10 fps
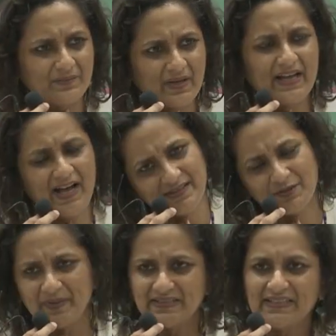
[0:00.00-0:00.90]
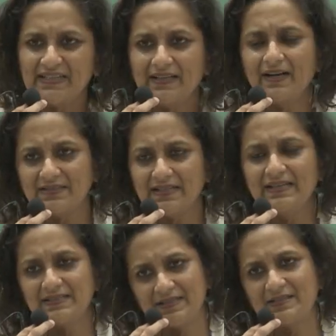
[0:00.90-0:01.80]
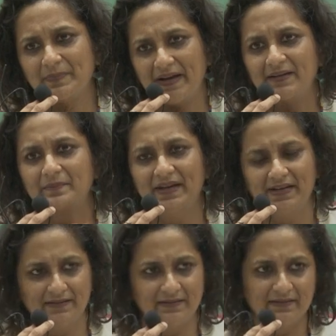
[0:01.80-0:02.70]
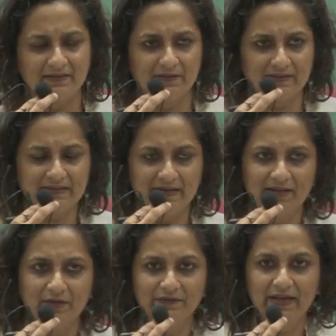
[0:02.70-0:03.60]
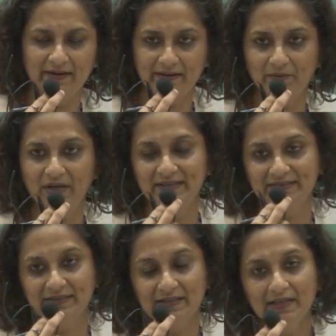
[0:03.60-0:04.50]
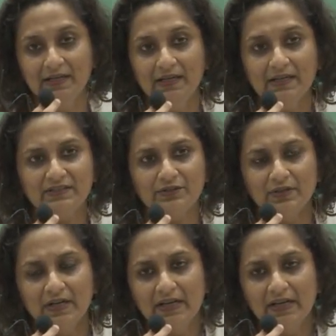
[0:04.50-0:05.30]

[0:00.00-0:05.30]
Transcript: baghe ha to basically Gajni is inspired by the study of Henry Molaison. So